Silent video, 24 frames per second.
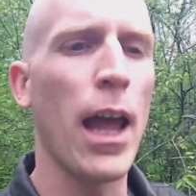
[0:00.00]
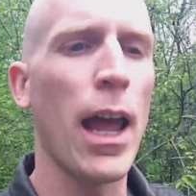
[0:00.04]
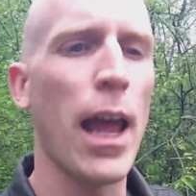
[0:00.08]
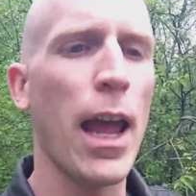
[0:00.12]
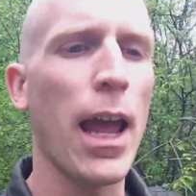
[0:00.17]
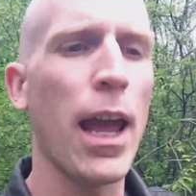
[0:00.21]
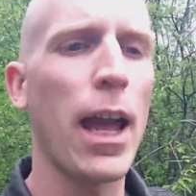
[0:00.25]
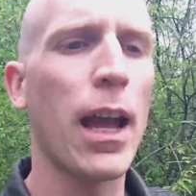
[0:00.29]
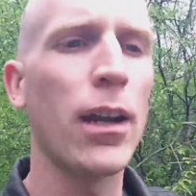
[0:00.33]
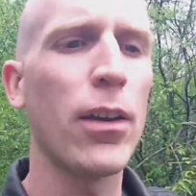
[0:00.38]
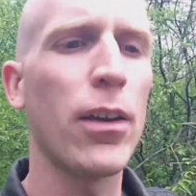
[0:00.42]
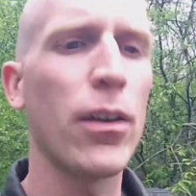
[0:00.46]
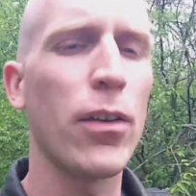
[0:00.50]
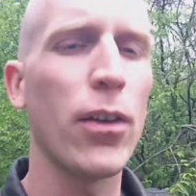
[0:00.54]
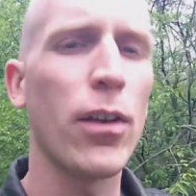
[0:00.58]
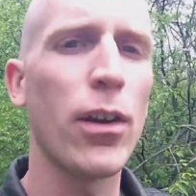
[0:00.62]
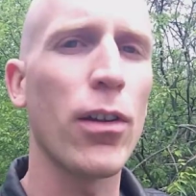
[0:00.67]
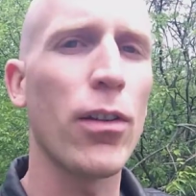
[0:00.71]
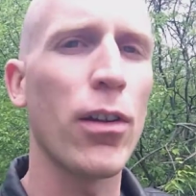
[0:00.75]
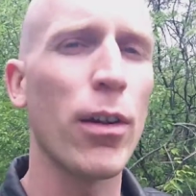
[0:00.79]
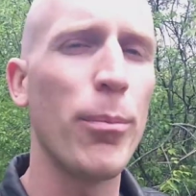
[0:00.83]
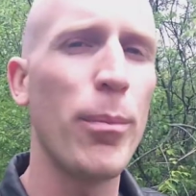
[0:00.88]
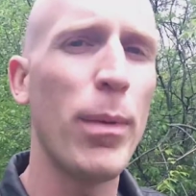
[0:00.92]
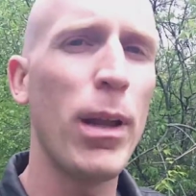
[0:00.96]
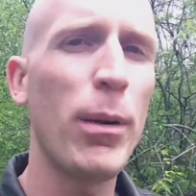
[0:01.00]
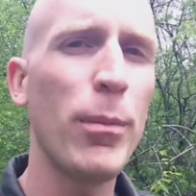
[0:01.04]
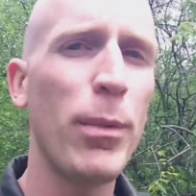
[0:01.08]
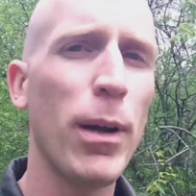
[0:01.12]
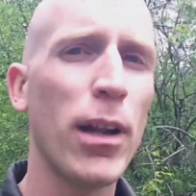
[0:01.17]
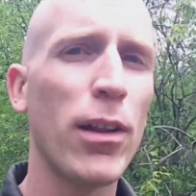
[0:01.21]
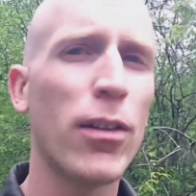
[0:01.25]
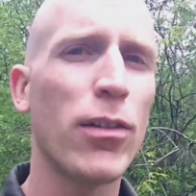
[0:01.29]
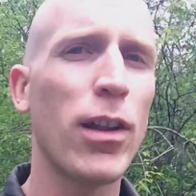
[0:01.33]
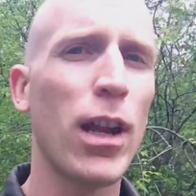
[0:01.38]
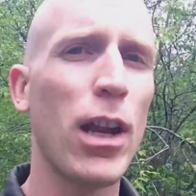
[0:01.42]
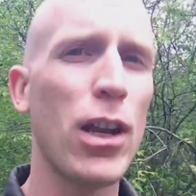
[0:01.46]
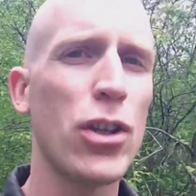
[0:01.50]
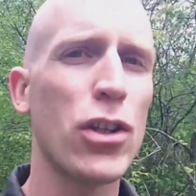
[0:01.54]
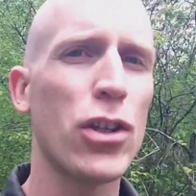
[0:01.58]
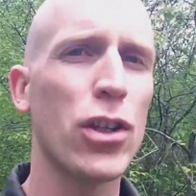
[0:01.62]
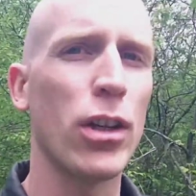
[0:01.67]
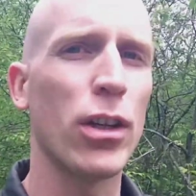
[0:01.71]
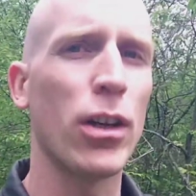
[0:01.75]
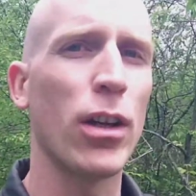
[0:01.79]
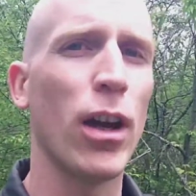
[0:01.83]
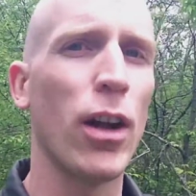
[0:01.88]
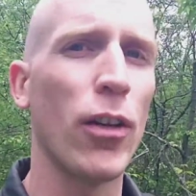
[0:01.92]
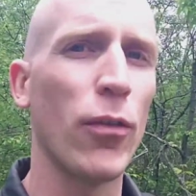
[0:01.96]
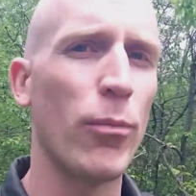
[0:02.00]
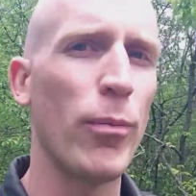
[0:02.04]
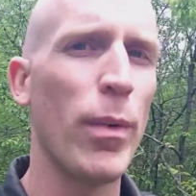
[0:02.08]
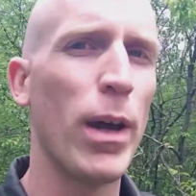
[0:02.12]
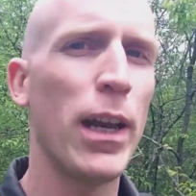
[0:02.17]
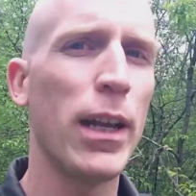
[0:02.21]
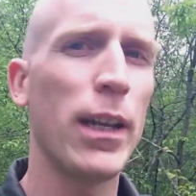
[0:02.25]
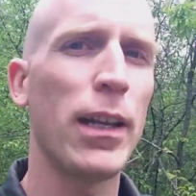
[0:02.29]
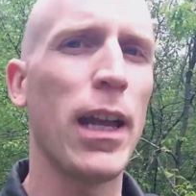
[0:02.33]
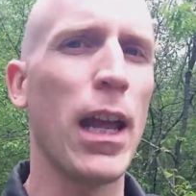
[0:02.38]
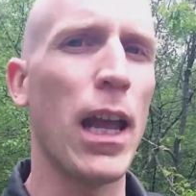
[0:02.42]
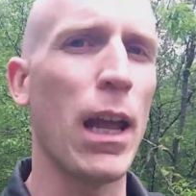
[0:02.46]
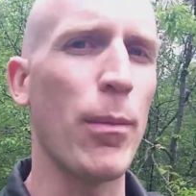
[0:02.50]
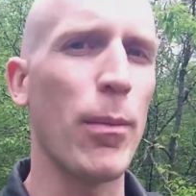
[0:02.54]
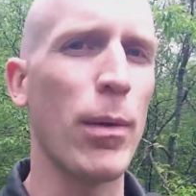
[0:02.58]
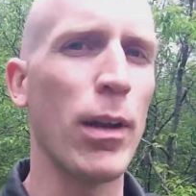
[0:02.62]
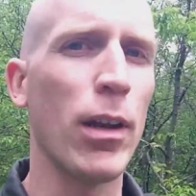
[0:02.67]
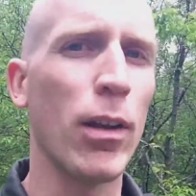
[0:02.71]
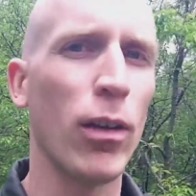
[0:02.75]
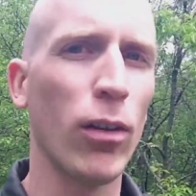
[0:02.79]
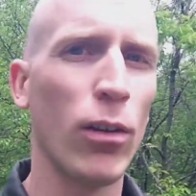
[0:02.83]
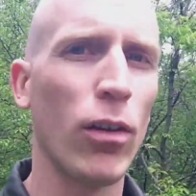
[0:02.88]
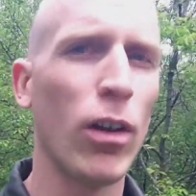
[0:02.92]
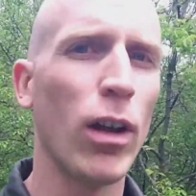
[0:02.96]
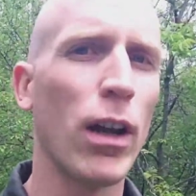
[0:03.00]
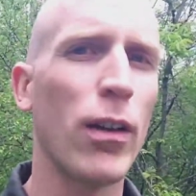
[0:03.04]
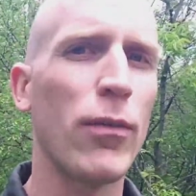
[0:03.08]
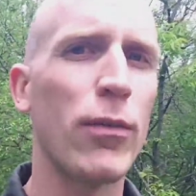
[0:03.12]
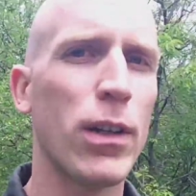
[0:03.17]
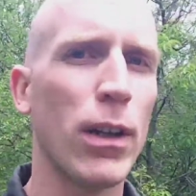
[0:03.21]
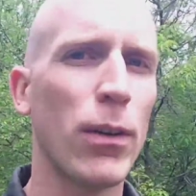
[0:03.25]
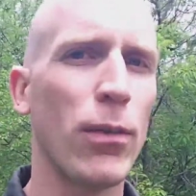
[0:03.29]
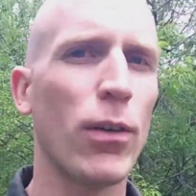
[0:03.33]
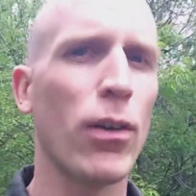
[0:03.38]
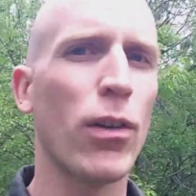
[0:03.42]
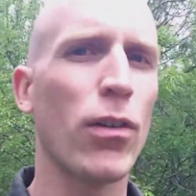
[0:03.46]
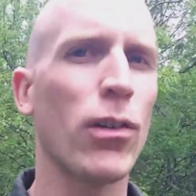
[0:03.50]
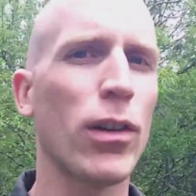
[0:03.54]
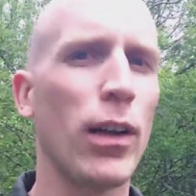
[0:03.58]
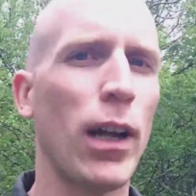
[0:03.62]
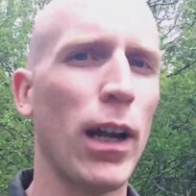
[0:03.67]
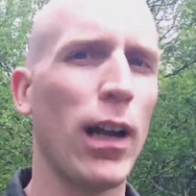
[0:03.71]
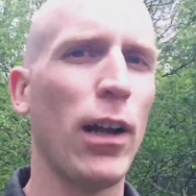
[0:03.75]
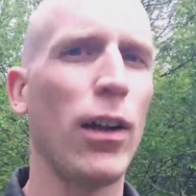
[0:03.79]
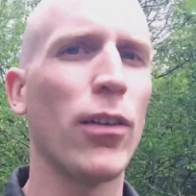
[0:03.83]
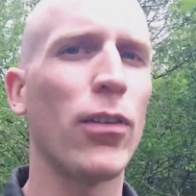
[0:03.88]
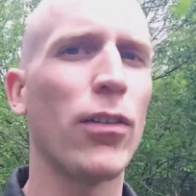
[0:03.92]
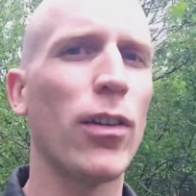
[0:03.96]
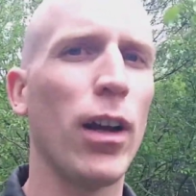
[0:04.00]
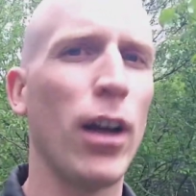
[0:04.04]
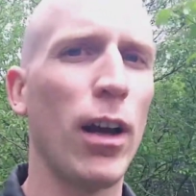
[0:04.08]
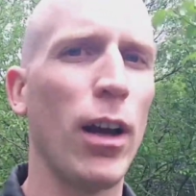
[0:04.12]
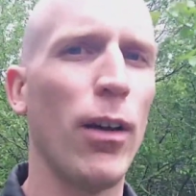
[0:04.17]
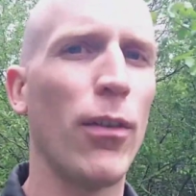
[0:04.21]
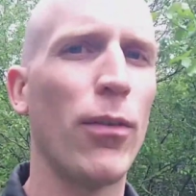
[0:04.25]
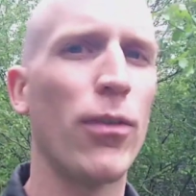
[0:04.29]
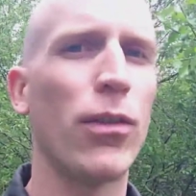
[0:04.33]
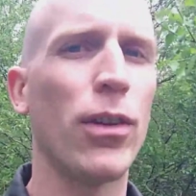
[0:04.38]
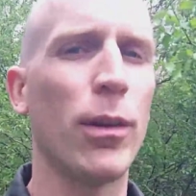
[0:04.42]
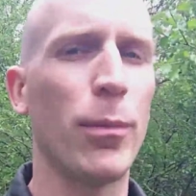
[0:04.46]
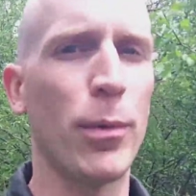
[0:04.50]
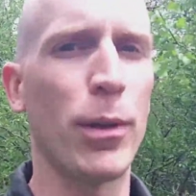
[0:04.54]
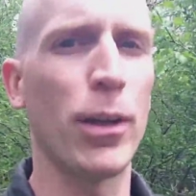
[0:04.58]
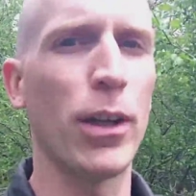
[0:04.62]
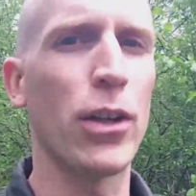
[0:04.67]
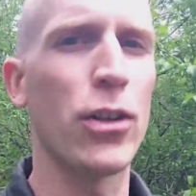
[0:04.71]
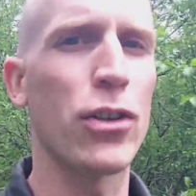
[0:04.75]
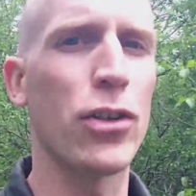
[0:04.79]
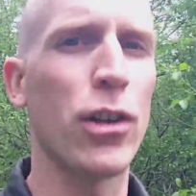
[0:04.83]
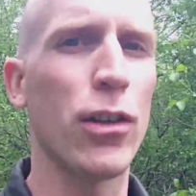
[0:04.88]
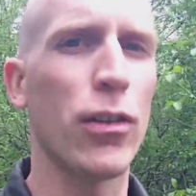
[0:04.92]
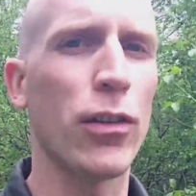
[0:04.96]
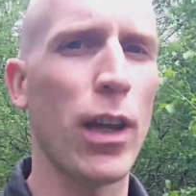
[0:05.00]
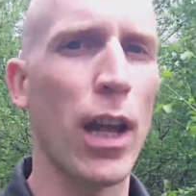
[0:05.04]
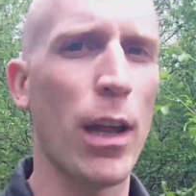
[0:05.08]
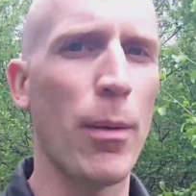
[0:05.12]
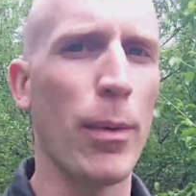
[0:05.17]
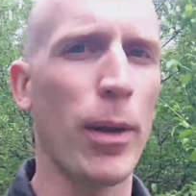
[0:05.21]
And there is a minimization of metagame in a lot of different styles of simulationist